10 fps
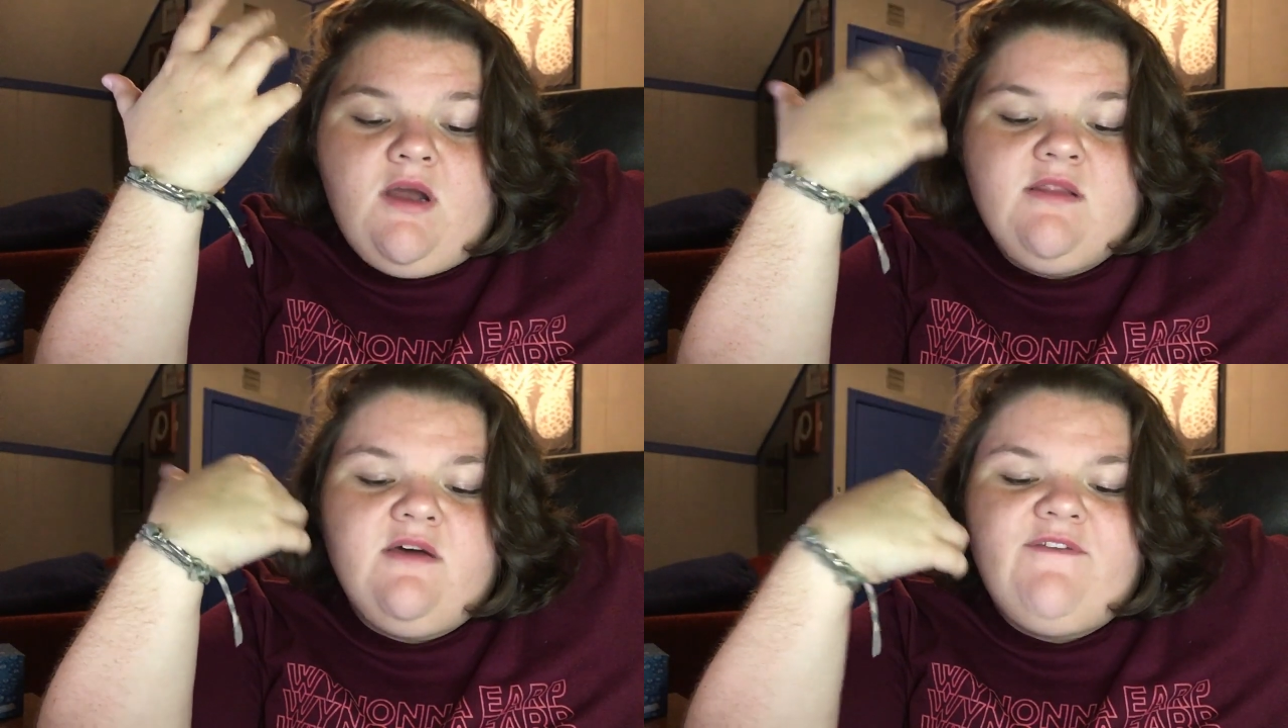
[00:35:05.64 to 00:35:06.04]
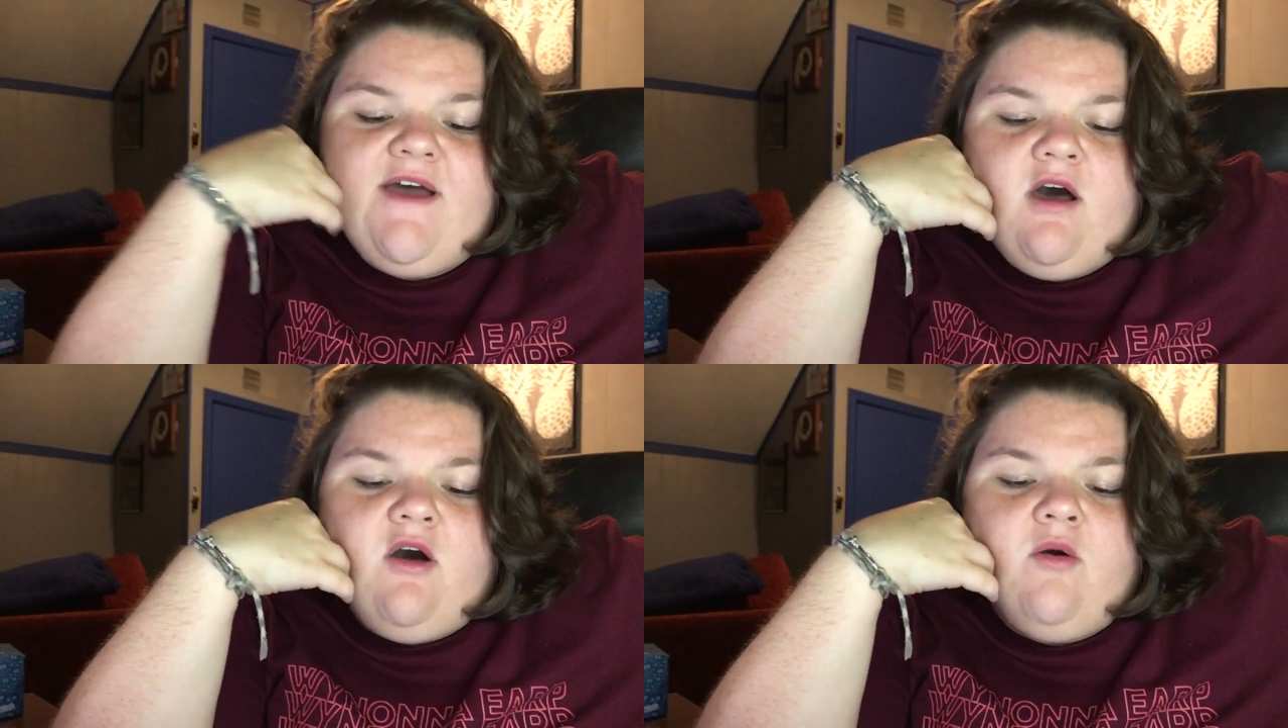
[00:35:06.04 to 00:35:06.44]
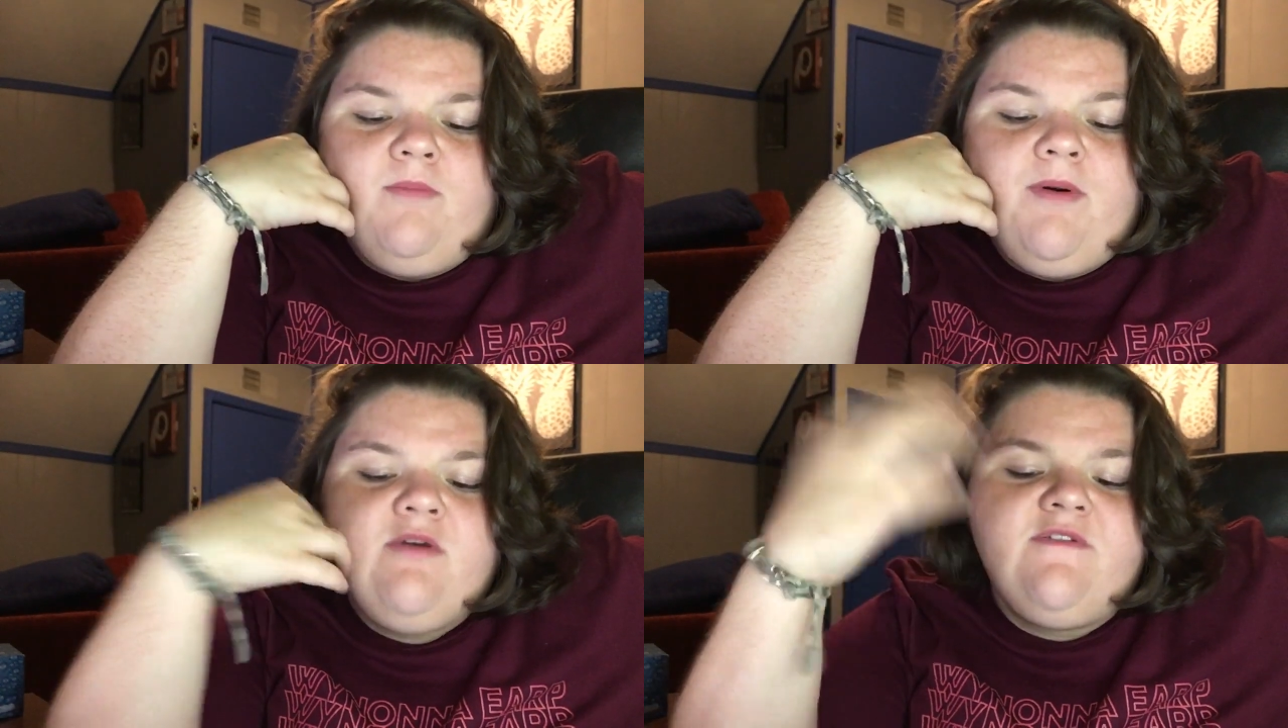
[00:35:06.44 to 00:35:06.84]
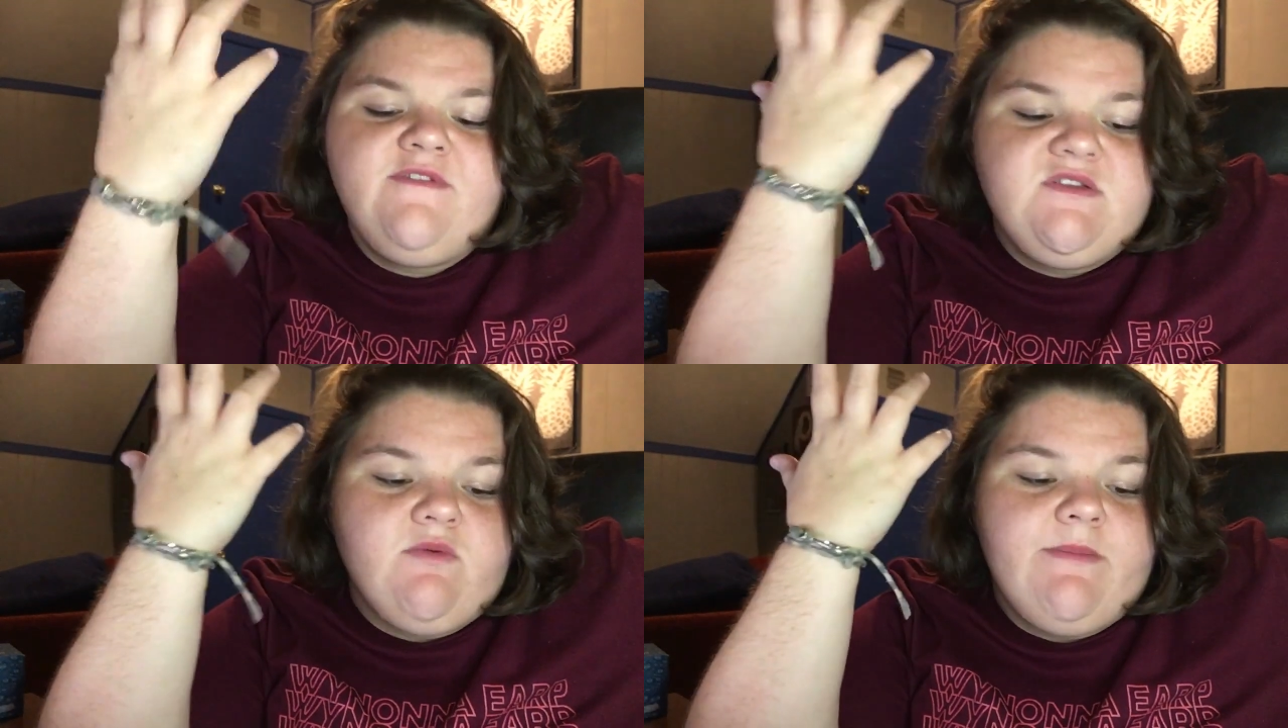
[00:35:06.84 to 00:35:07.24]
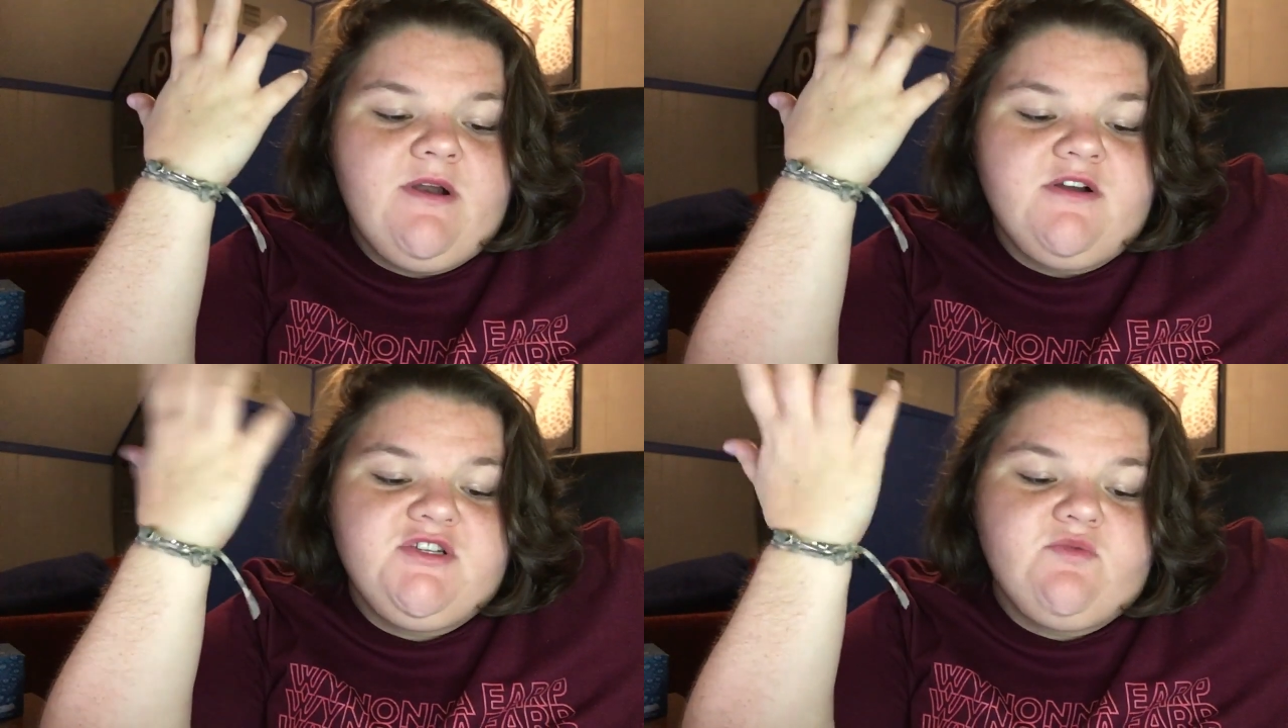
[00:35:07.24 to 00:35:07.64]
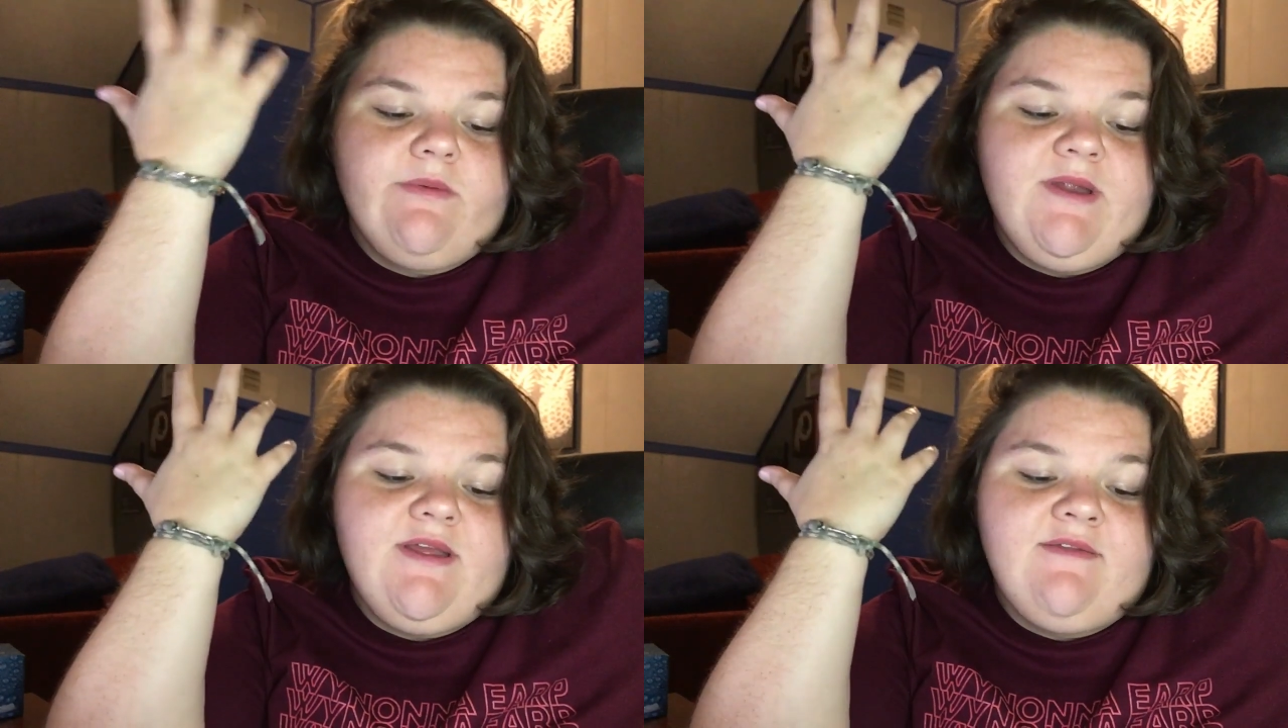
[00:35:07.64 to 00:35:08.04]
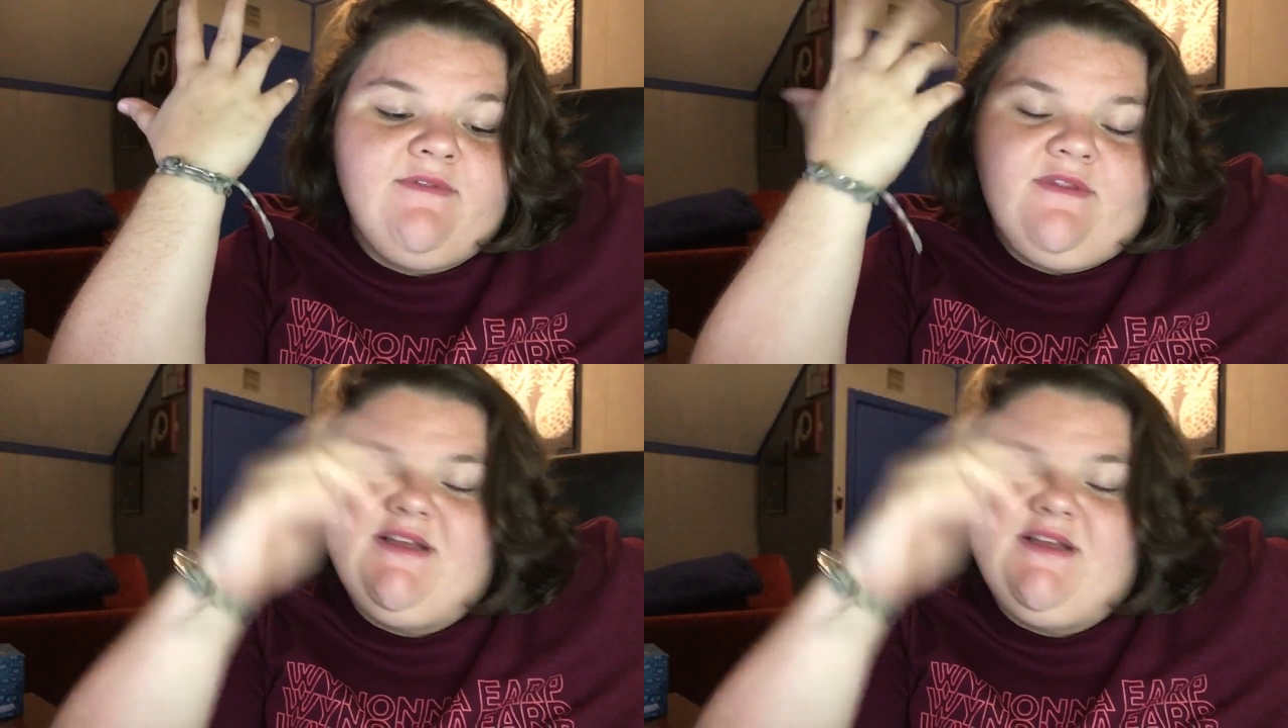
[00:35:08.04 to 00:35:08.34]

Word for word: I love how both of these women are just women and